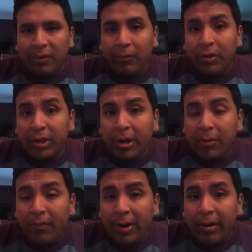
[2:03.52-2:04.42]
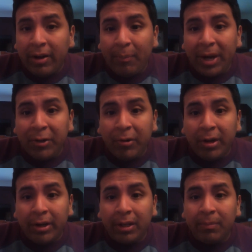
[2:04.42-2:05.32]
For the Chicago Fire, I have Patrick
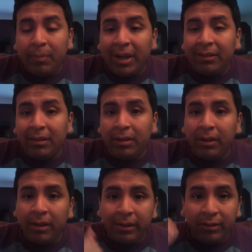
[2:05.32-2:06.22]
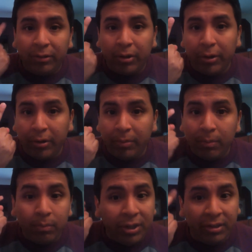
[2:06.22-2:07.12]
Yanni, basically starter,
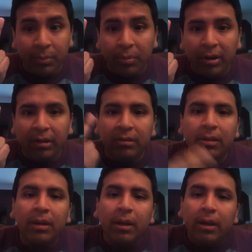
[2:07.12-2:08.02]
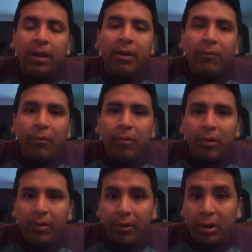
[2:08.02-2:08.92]
decent price.
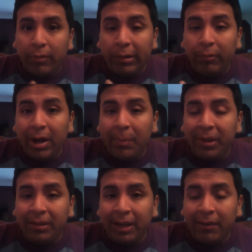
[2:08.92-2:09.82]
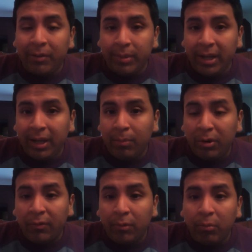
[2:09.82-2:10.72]
For the Colorado Rapids, I have them taking
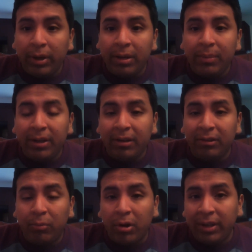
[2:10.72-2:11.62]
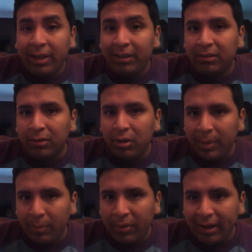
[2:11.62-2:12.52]
Marvel Wynn because while he is a little
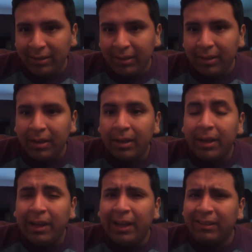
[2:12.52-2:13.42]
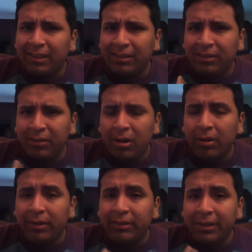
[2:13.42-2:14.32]
bit pricey, he is a
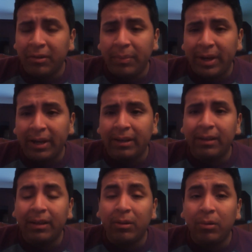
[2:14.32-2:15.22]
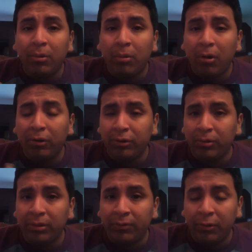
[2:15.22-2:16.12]
solid center back who
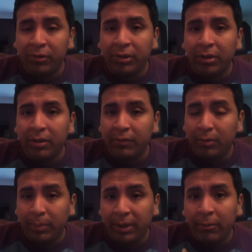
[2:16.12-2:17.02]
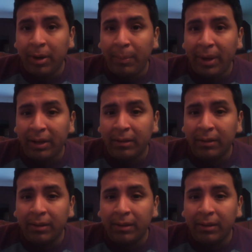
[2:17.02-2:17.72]
also is versatile enough to play right back.